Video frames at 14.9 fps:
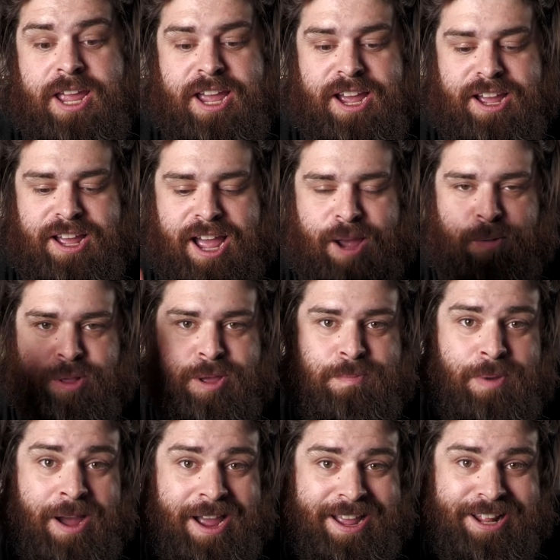I will
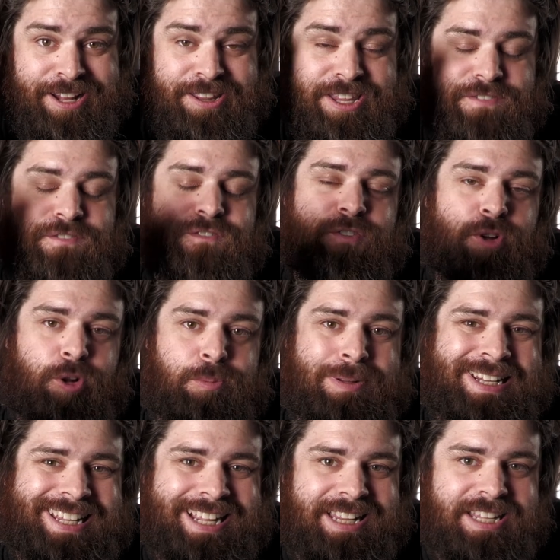compile the full
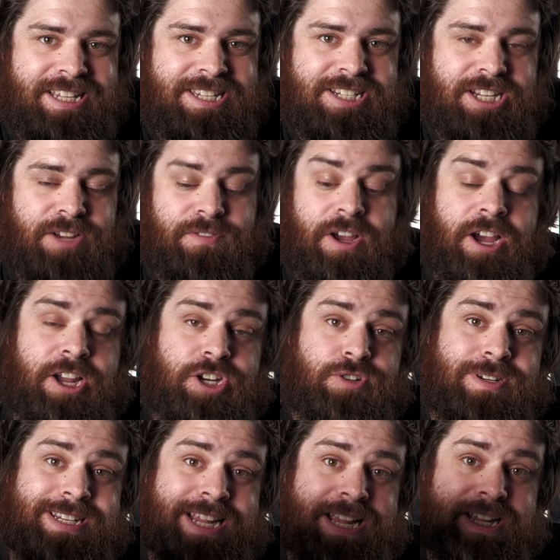playlist of
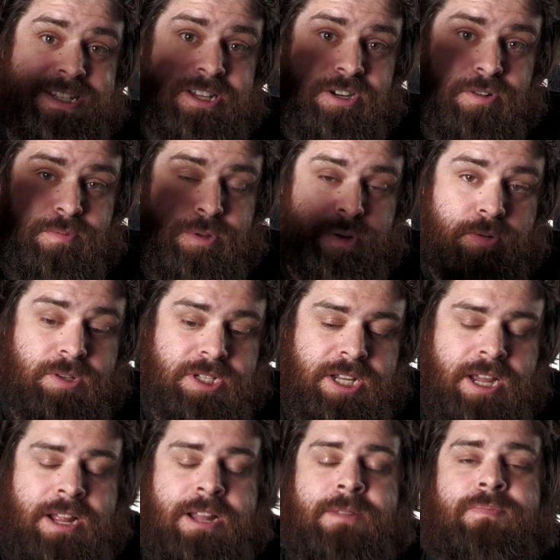100 days, 100 mules.
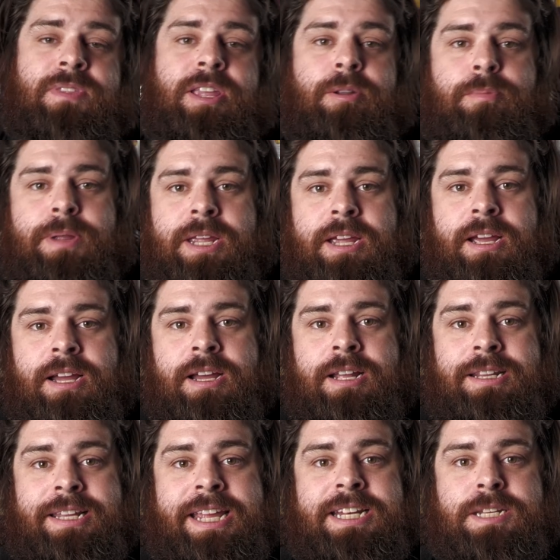It'll be
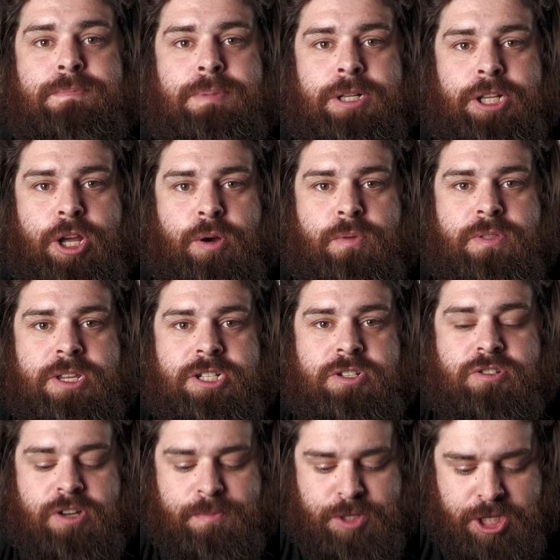linked below this
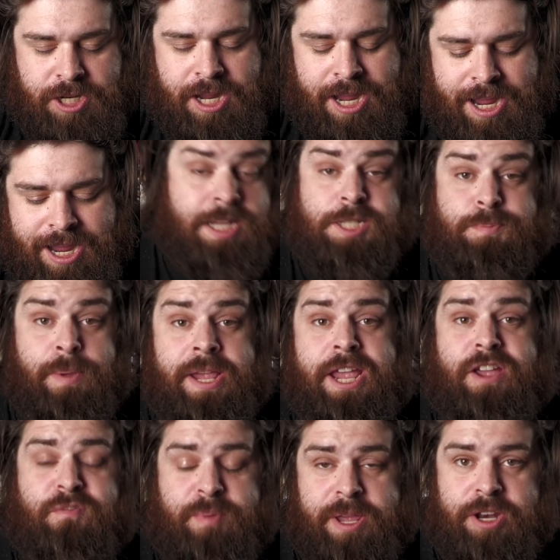description.
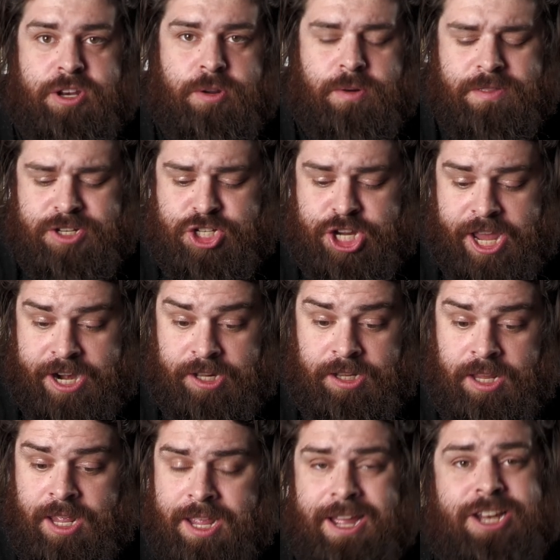Speaking of being new to the
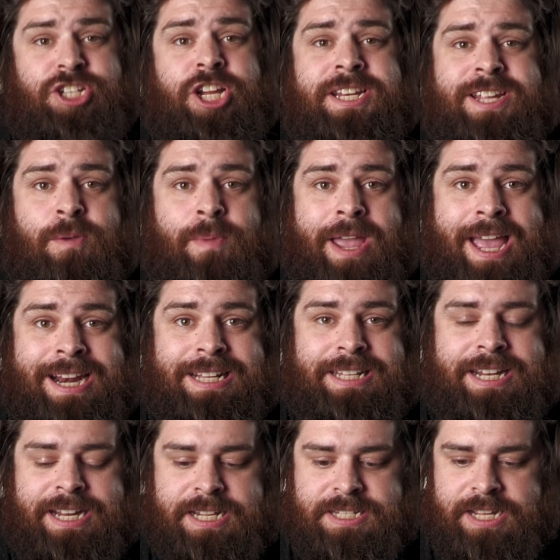channel, I checked out my
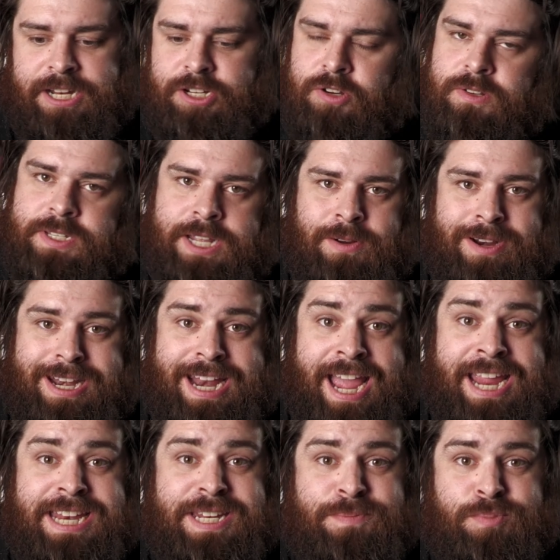analytics and it turns out
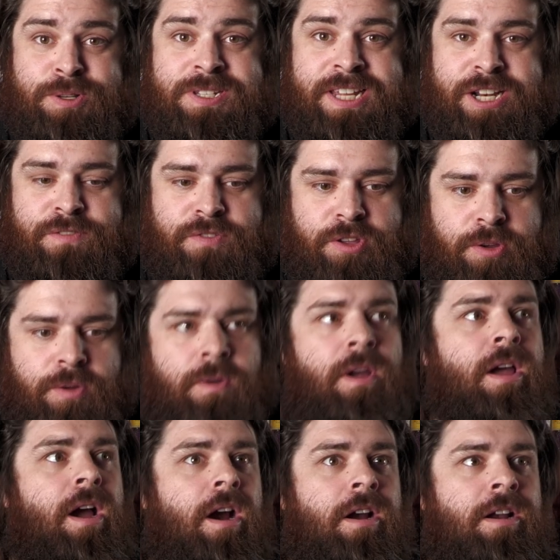90% of you
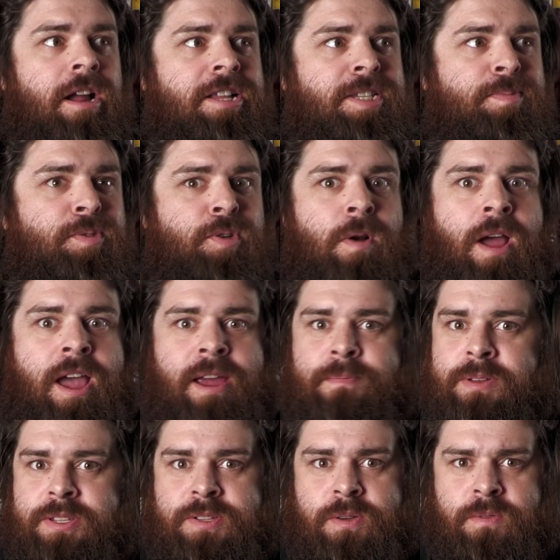are not
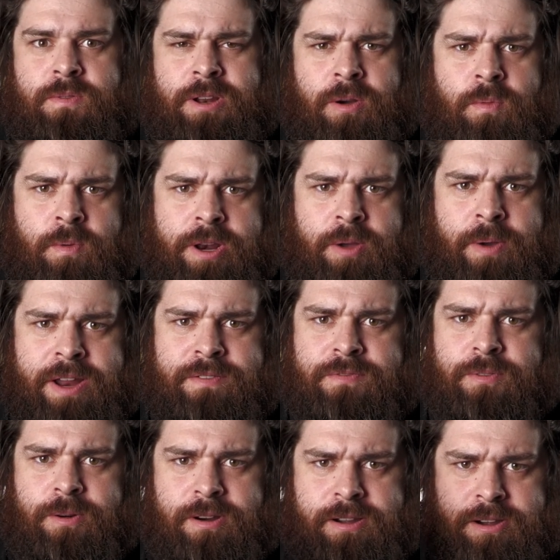subscribed. So, what are you waiting for?